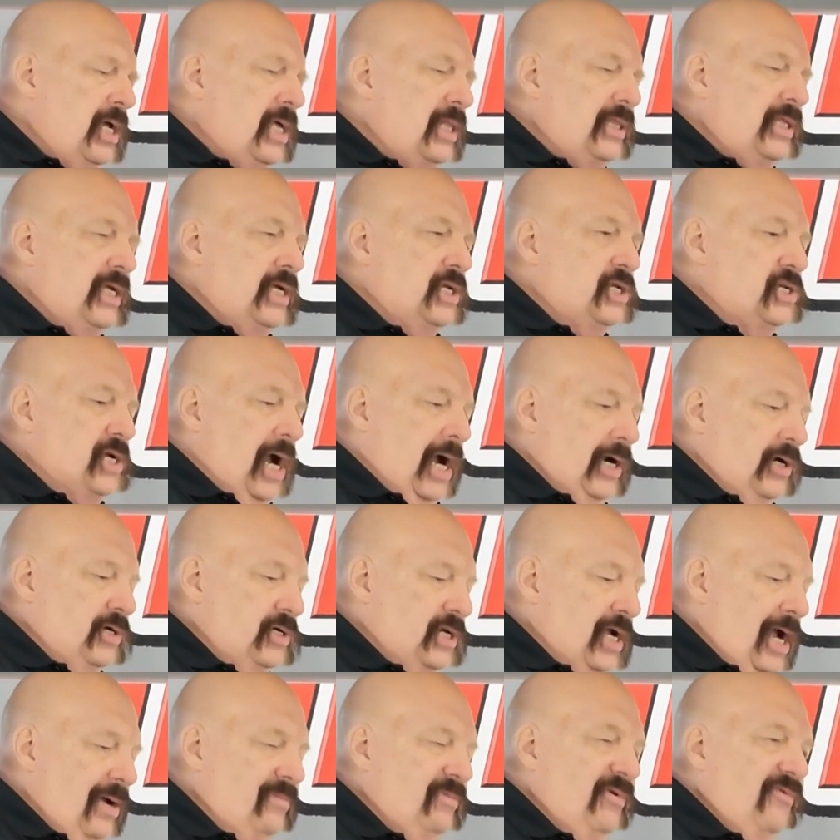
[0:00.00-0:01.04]
the entire
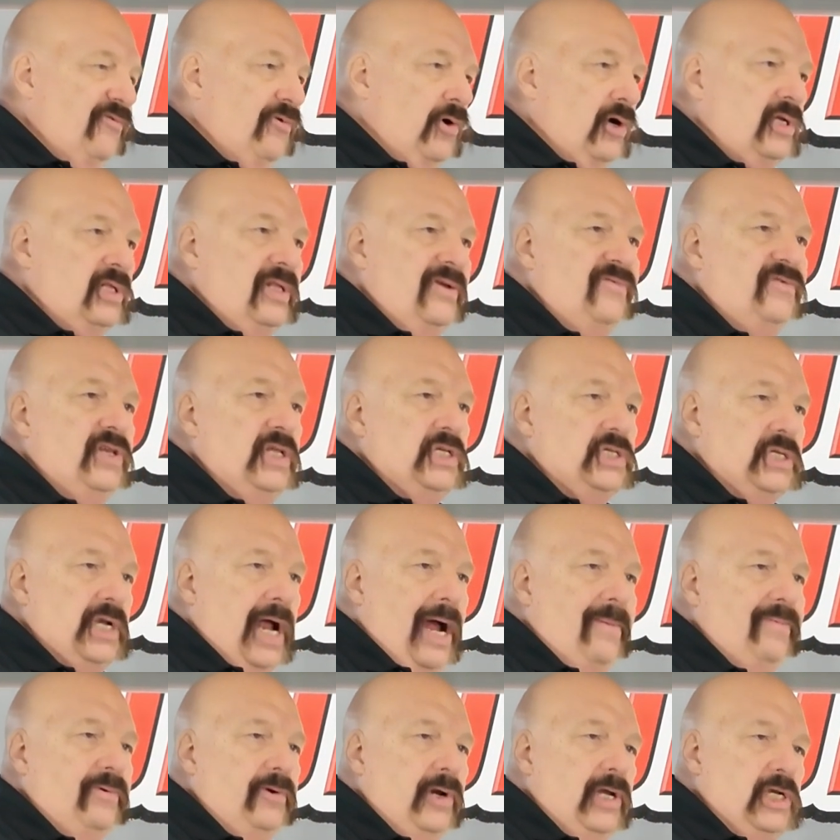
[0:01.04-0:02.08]
time the forklift is in
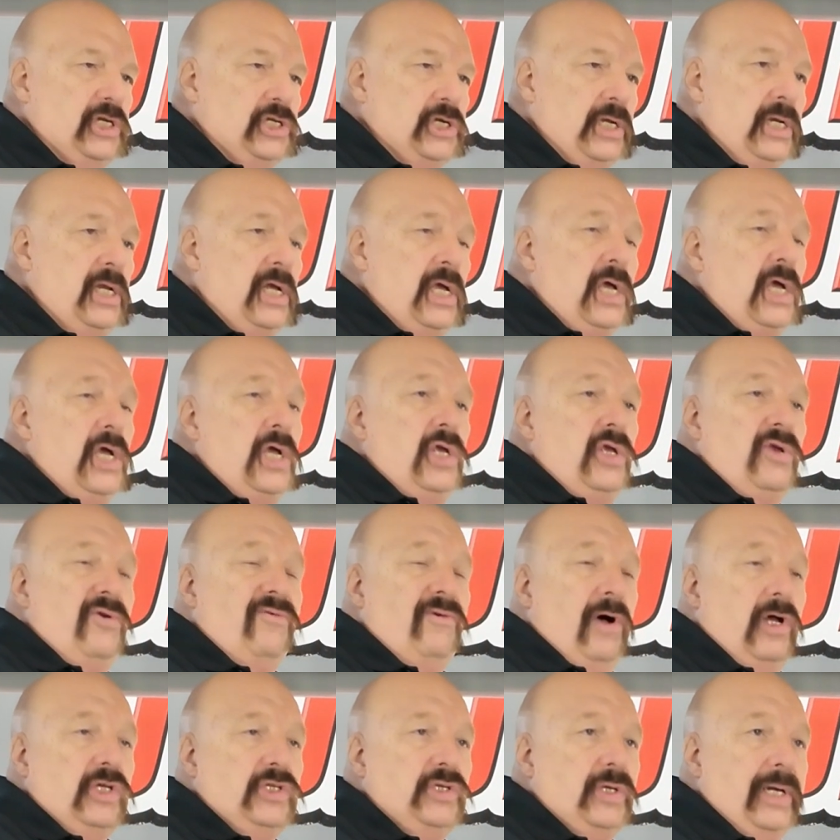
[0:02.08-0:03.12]
operation. You've
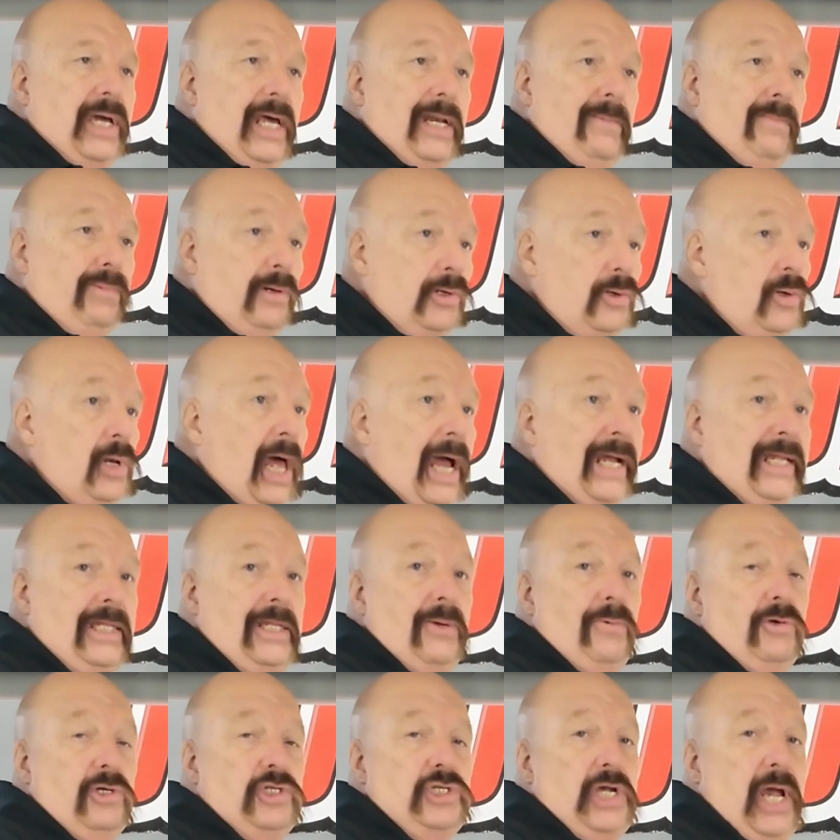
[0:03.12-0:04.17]
also got a blue light that
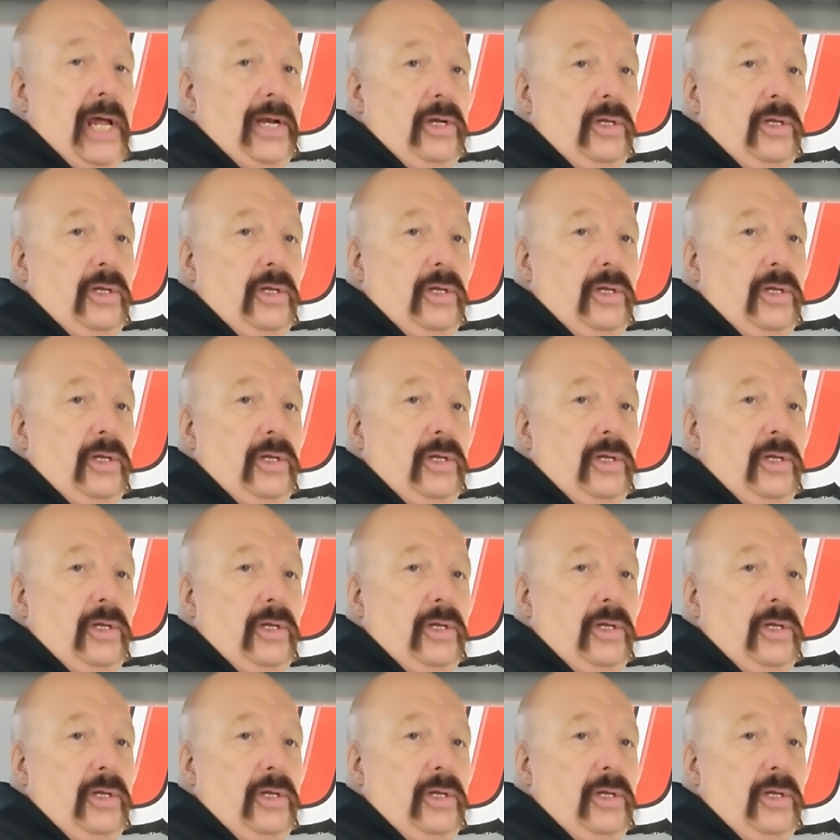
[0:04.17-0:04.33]
will shine